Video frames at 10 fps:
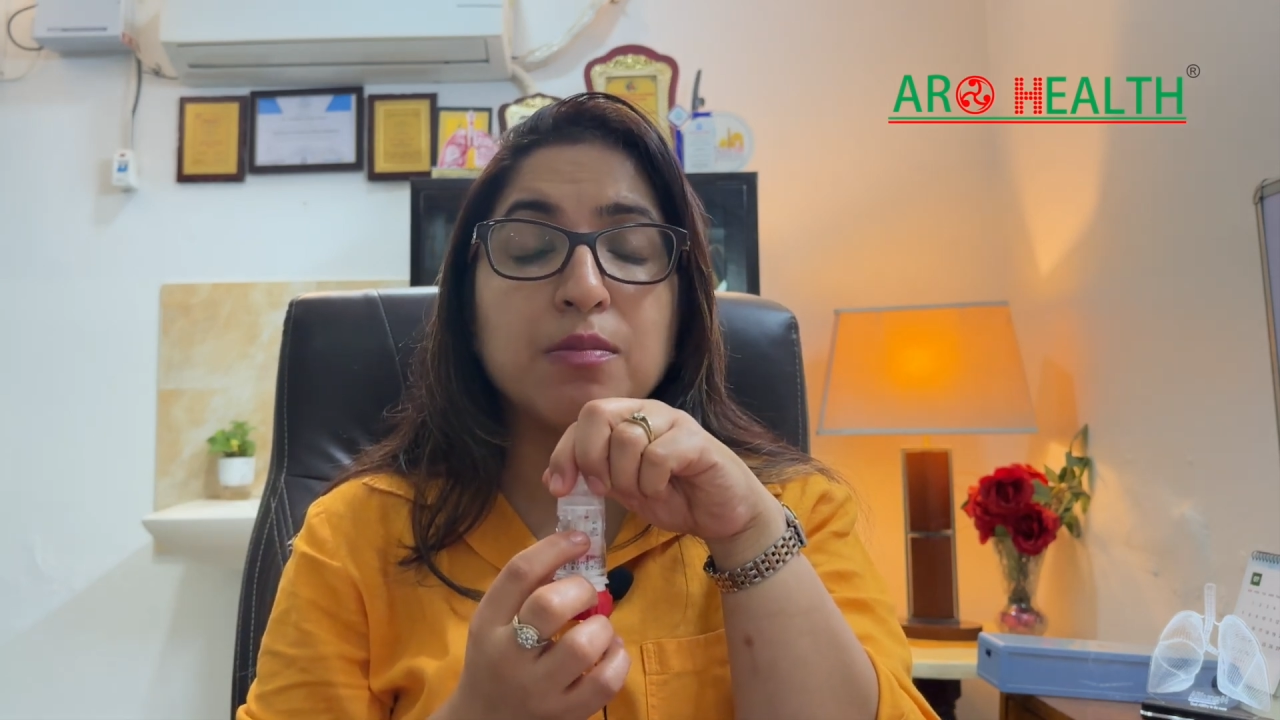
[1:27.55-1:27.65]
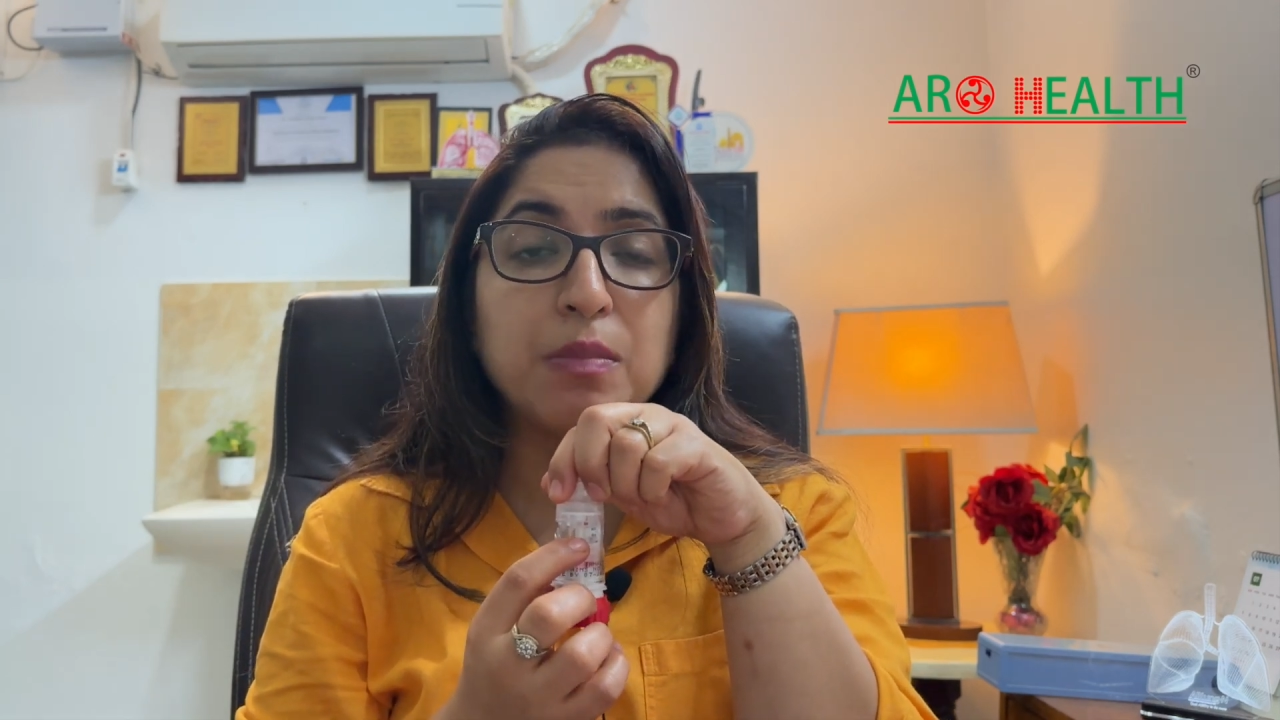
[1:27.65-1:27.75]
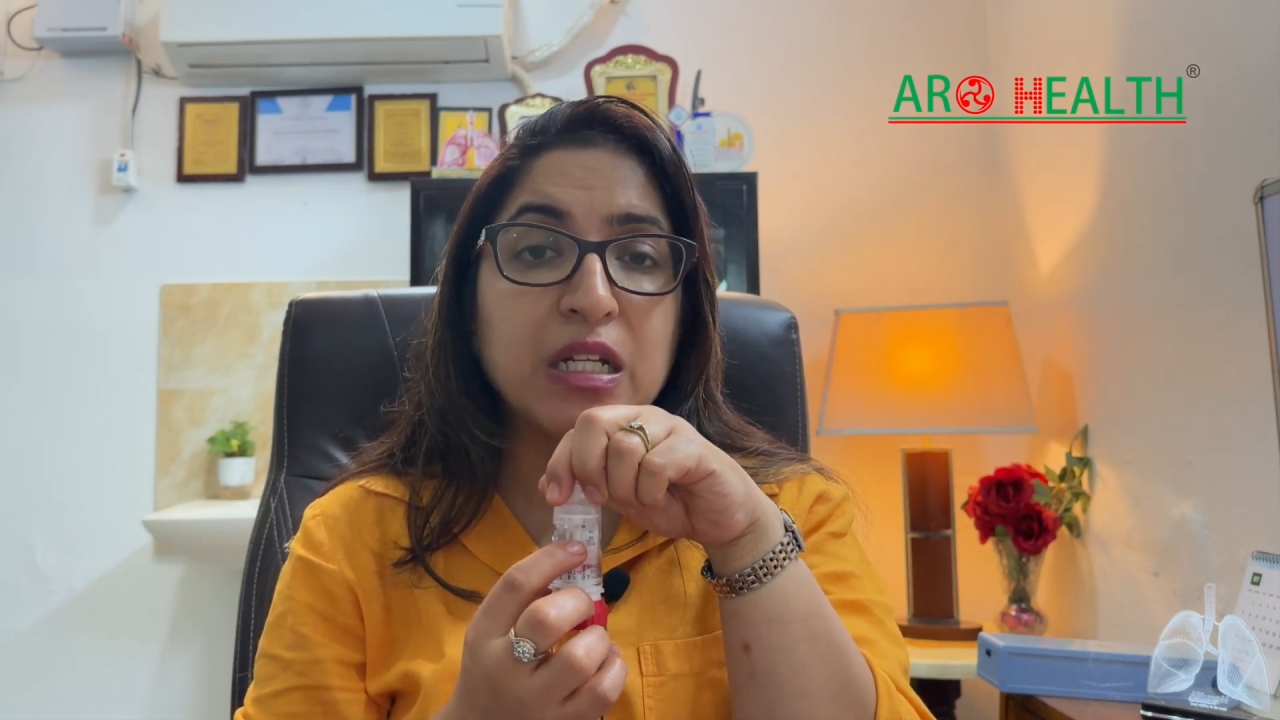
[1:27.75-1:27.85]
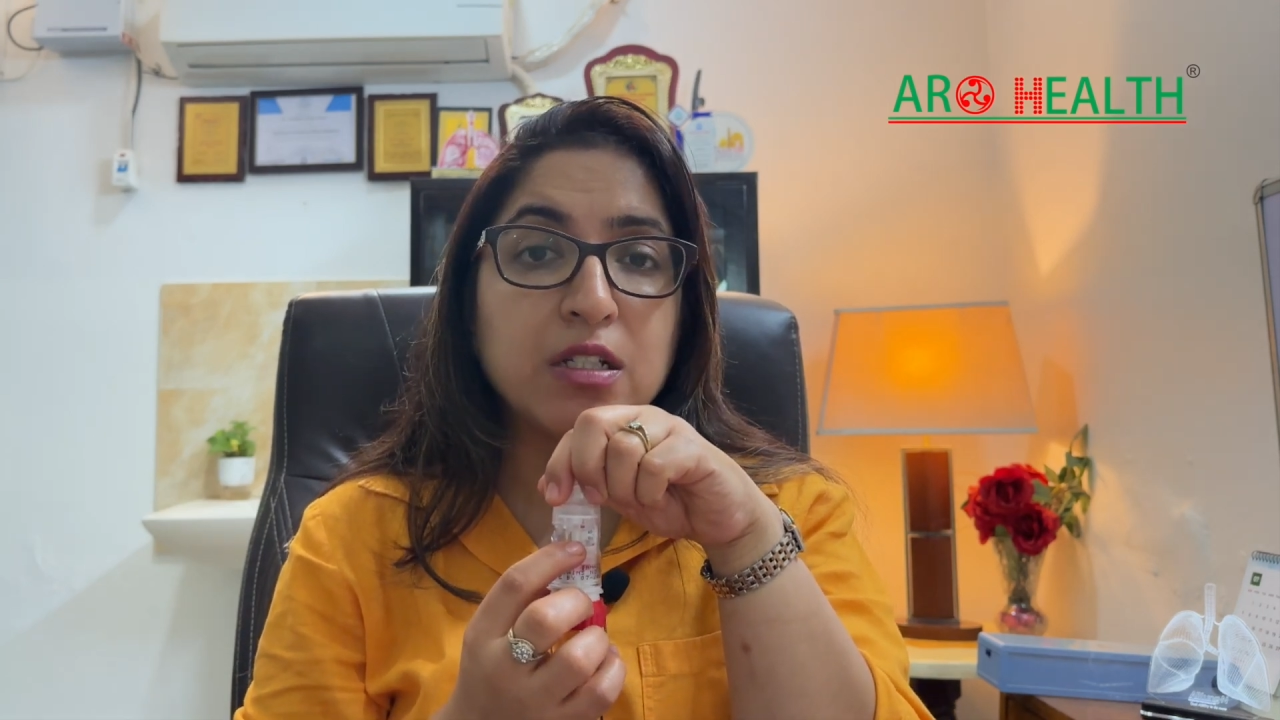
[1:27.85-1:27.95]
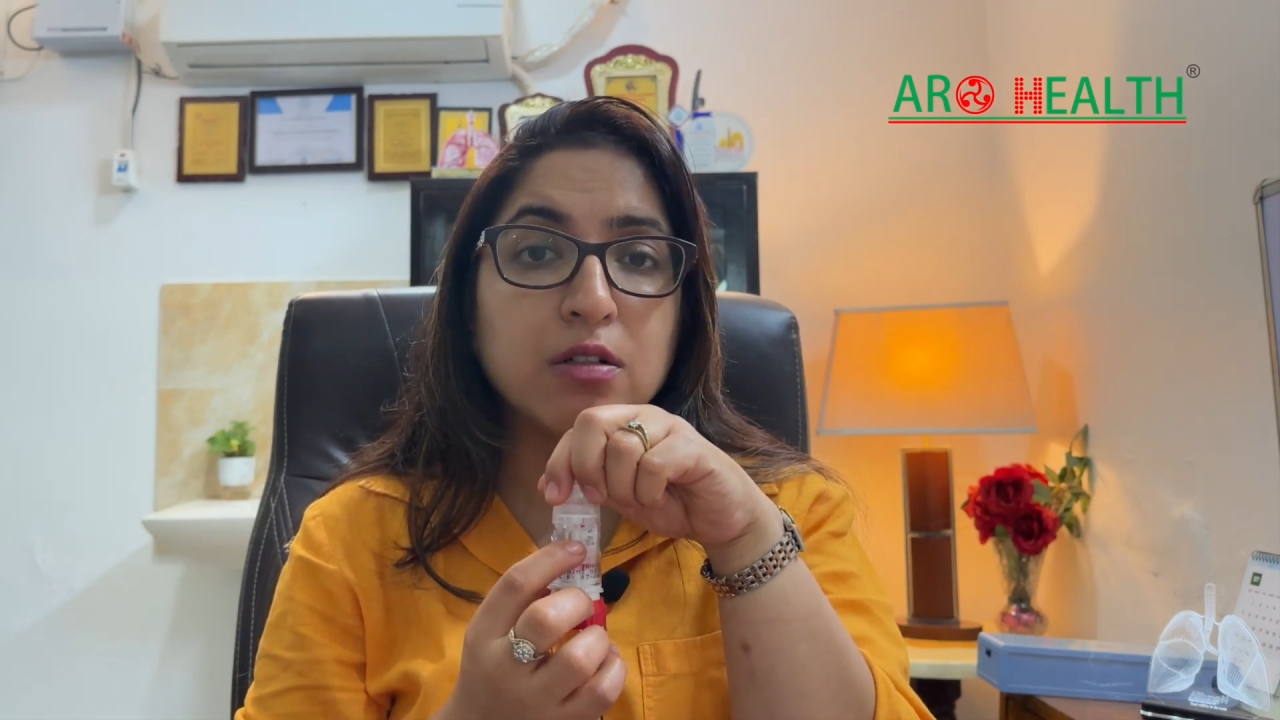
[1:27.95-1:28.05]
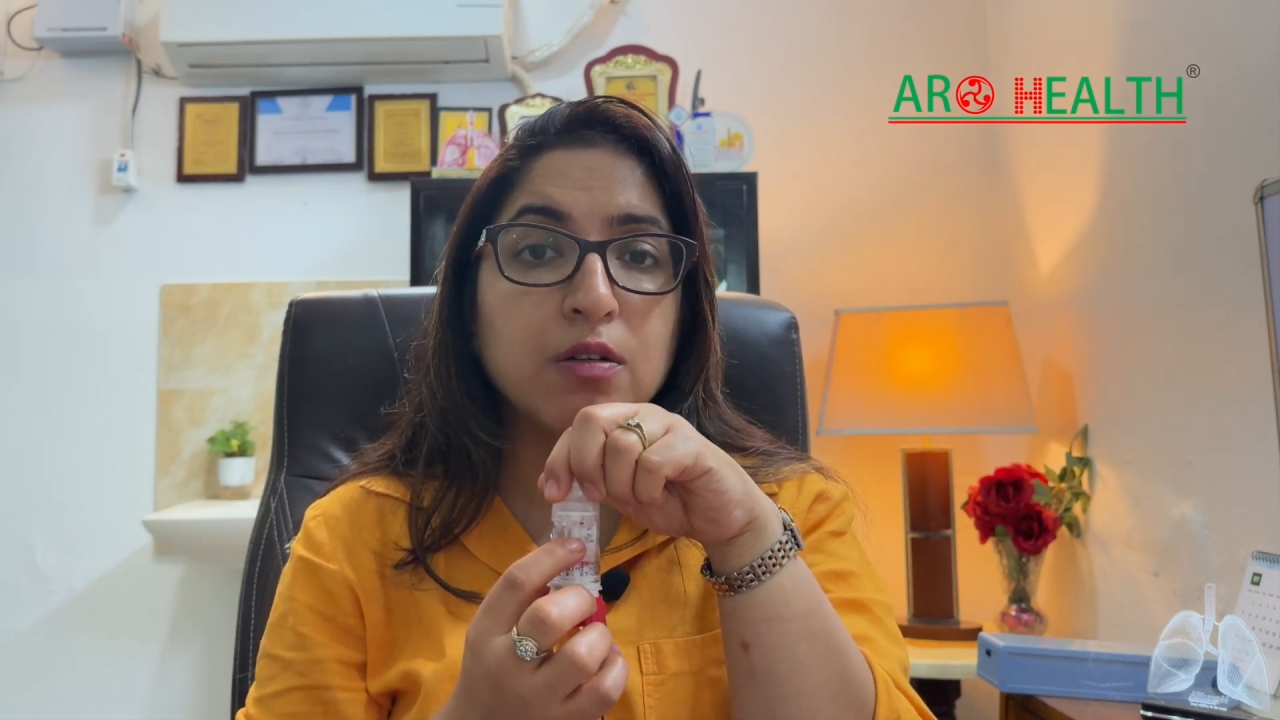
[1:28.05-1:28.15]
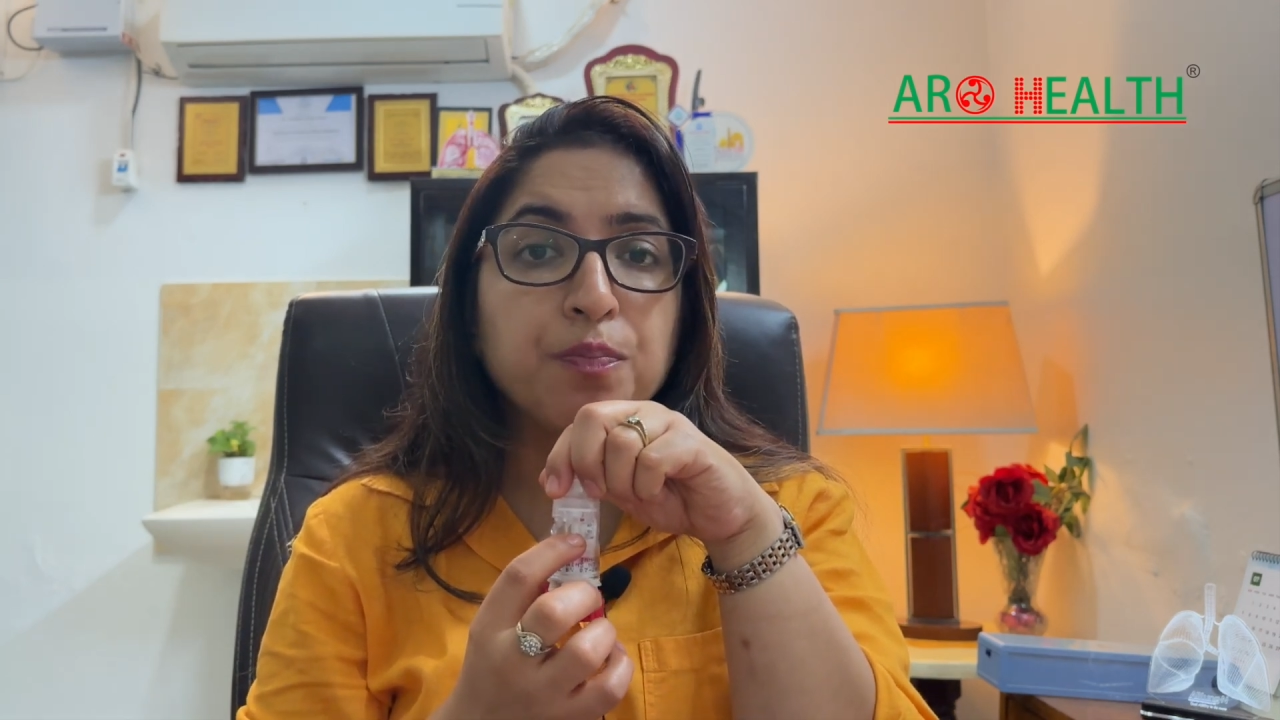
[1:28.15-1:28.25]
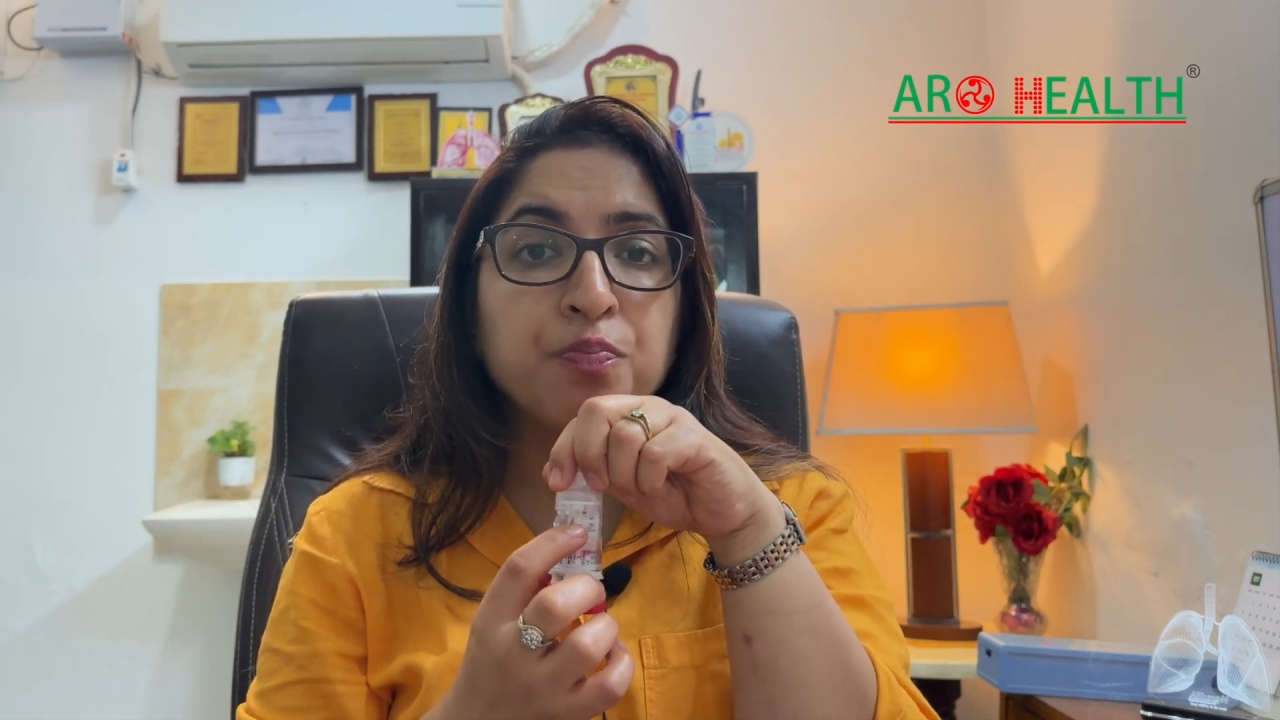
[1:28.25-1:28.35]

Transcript: a meter